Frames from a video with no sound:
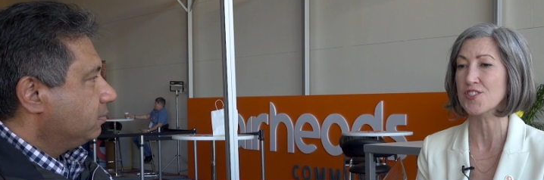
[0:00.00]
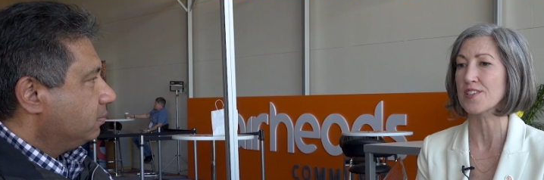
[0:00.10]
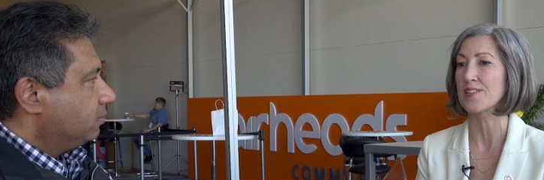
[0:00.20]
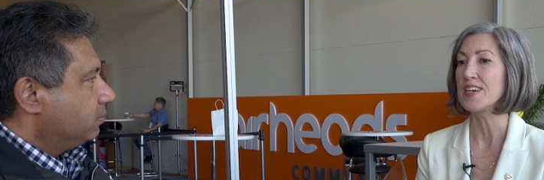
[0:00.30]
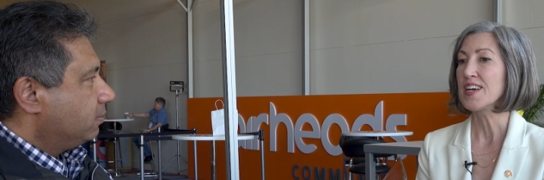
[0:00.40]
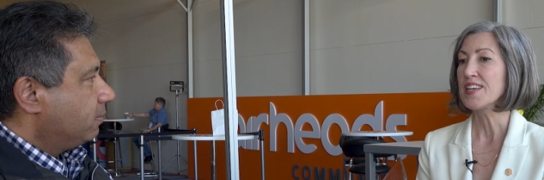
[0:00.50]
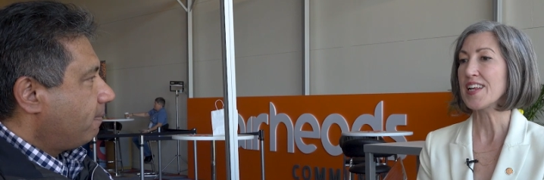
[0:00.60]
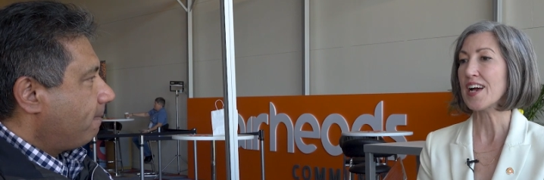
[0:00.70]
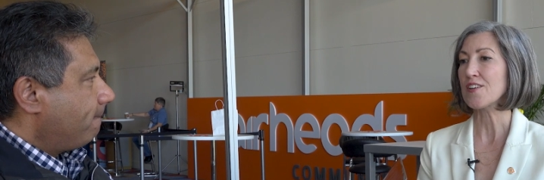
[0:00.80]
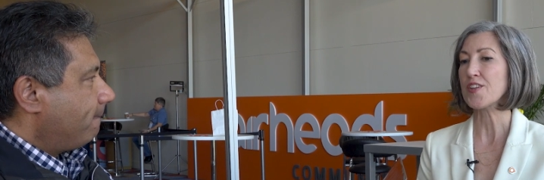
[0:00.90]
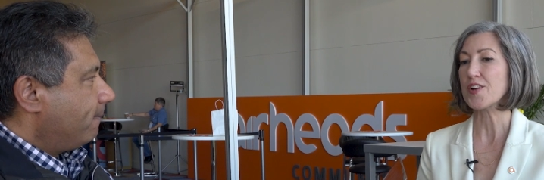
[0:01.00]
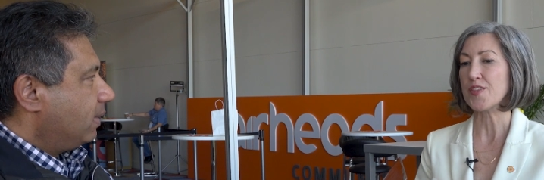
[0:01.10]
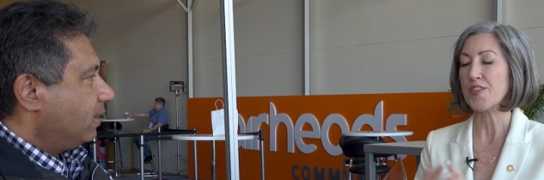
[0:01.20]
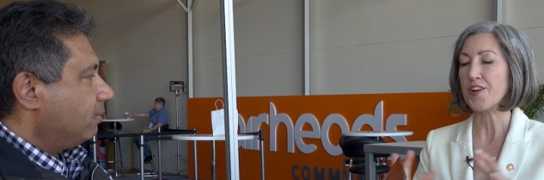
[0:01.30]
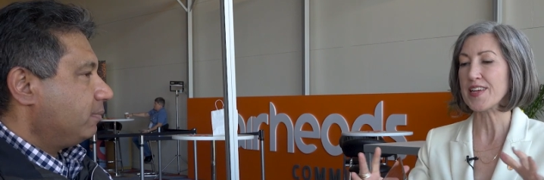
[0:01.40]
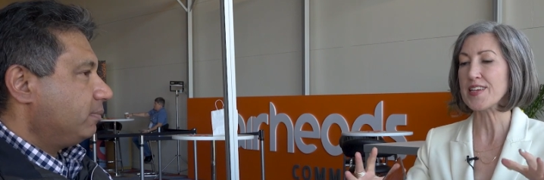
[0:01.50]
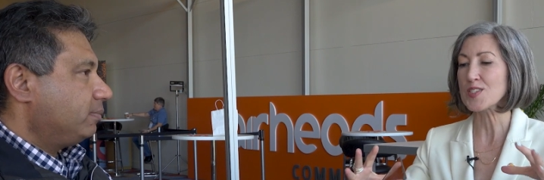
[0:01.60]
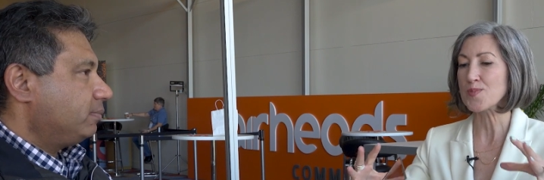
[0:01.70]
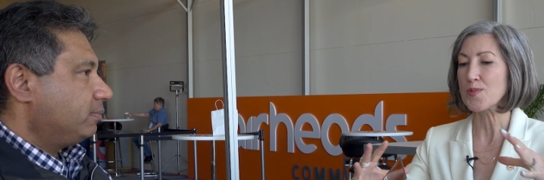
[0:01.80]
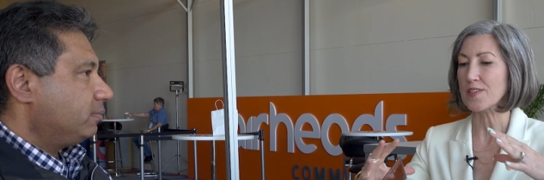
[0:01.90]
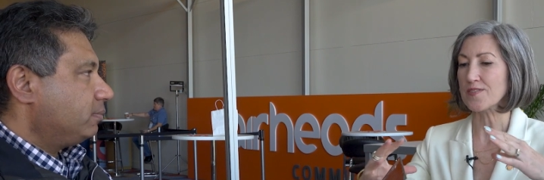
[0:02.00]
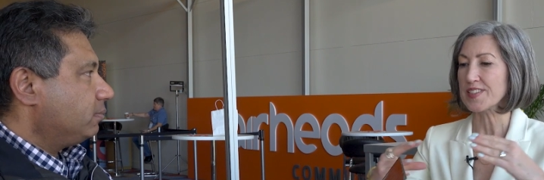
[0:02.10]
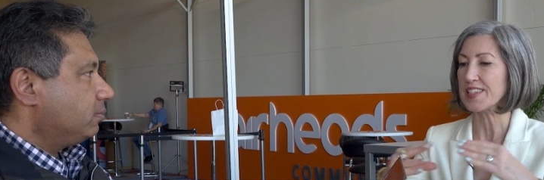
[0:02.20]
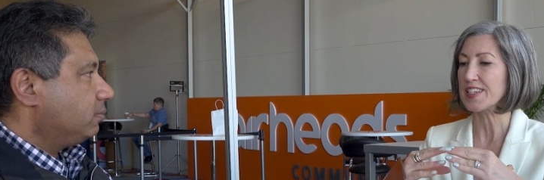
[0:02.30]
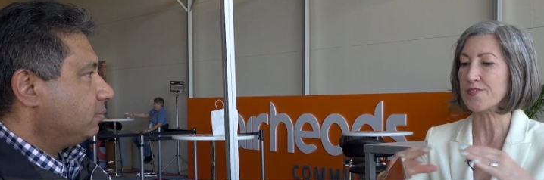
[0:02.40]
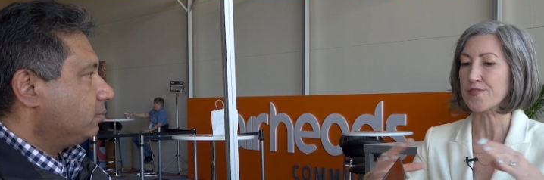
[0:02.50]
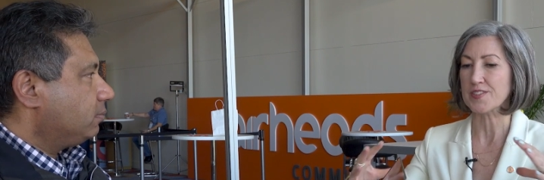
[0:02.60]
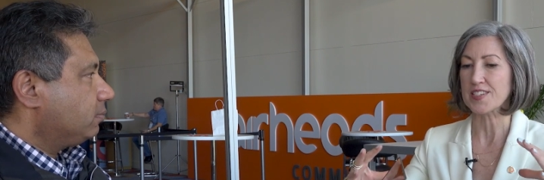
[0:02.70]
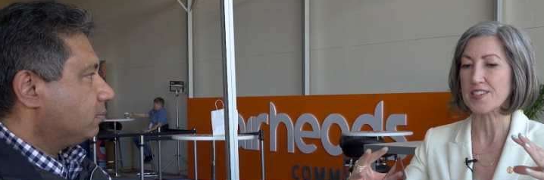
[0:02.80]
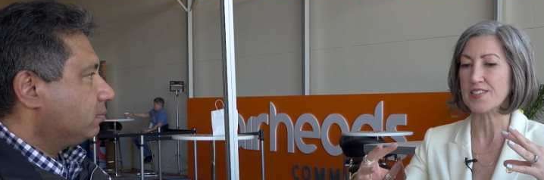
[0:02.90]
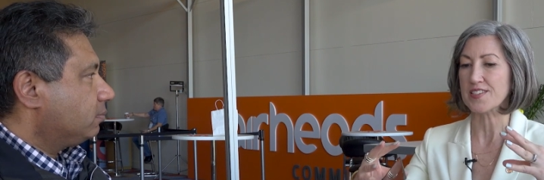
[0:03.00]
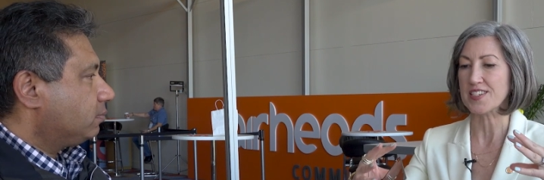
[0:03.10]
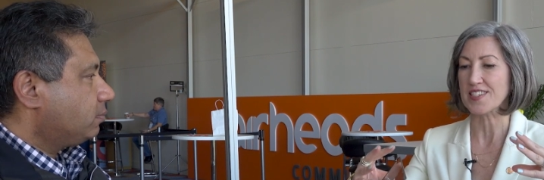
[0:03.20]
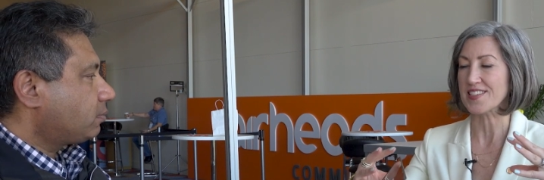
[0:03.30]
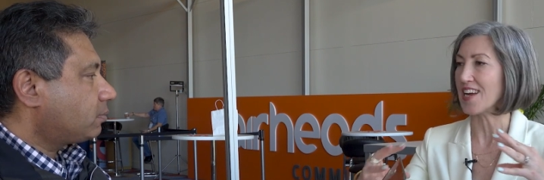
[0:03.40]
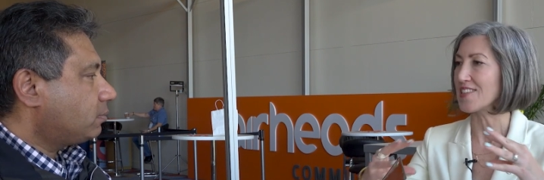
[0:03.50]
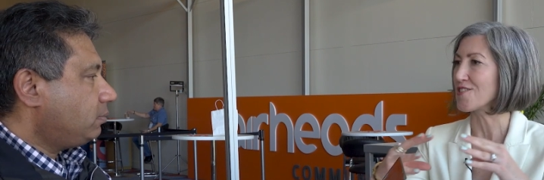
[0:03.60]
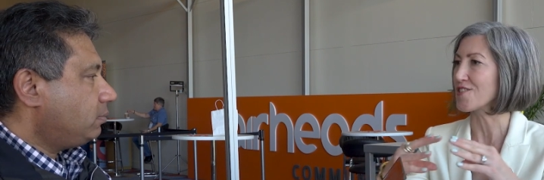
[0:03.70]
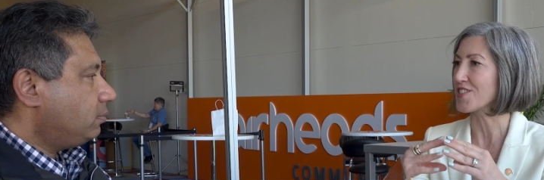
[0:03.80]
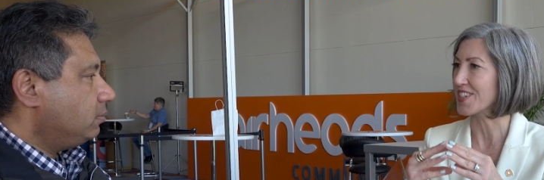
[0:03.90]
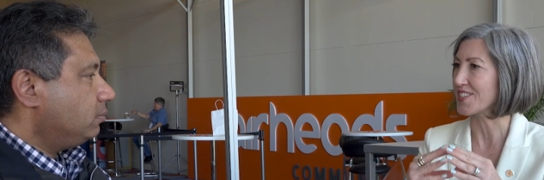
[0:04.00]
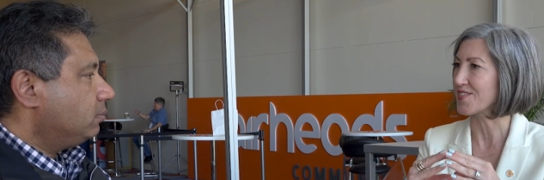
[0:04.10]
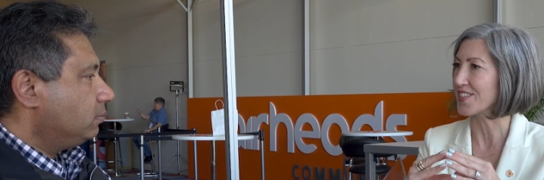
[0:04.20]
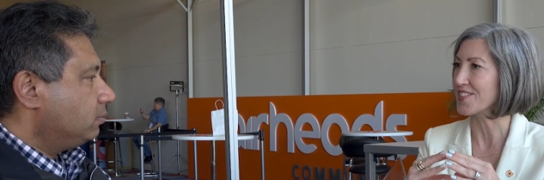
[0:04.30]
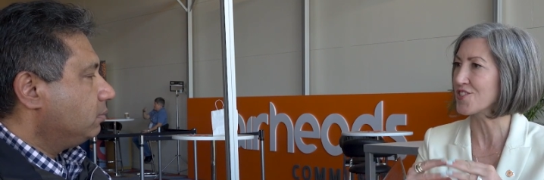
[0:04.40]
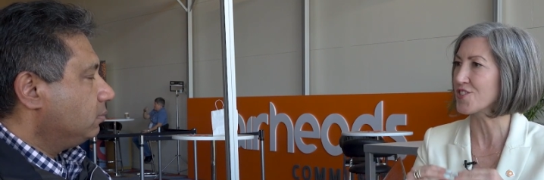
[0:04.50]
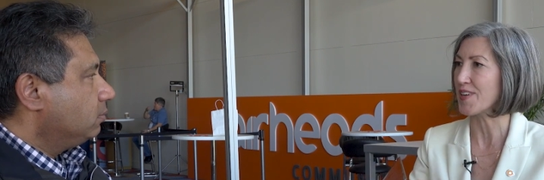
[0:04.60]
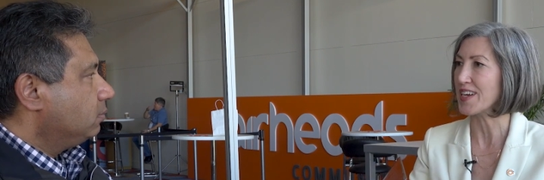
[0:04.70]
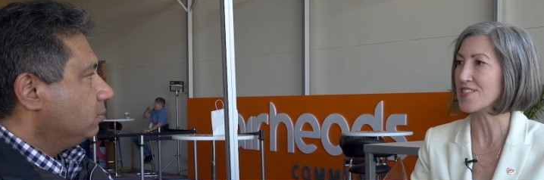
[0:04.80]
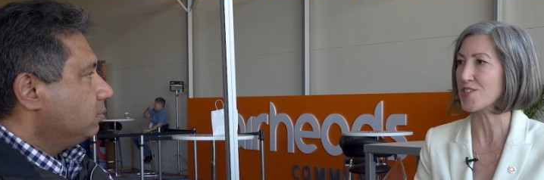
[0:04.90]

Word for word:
Speaker 1: So now there there is more of a need for these these silos to converge, right?